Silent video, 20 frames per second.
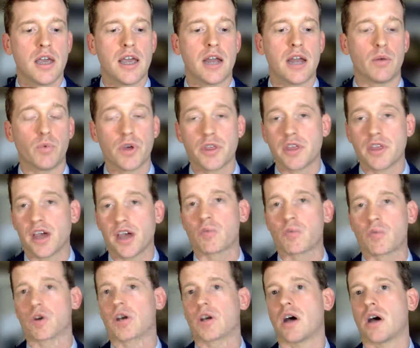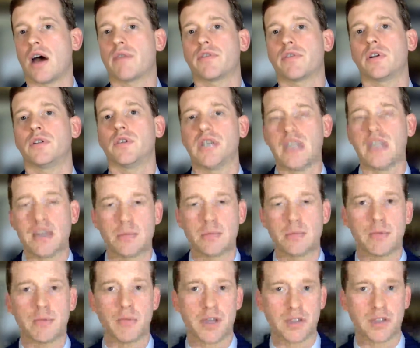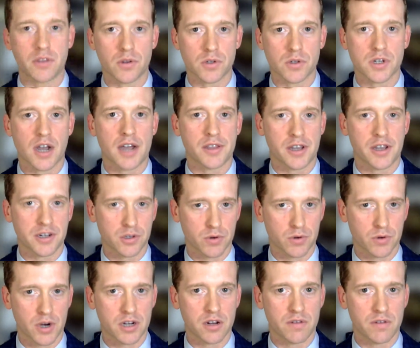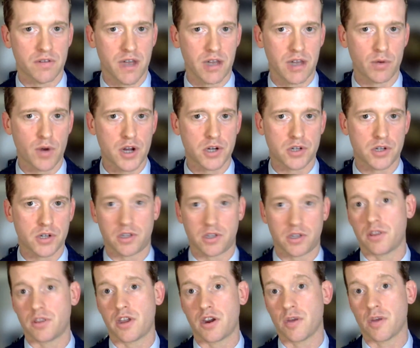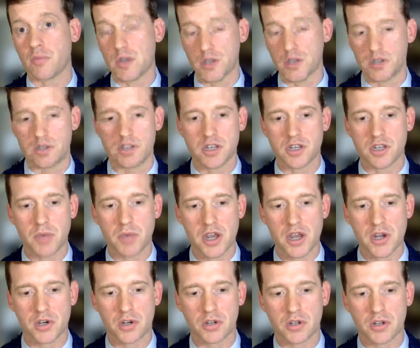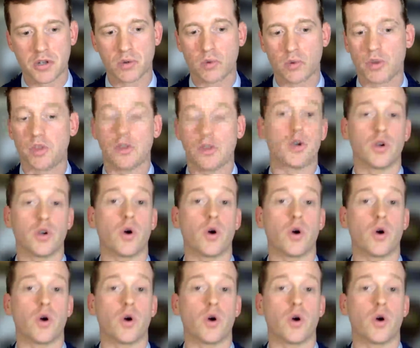and with that more confidently implement those guideline-directed evaluations and therapies in these patients with the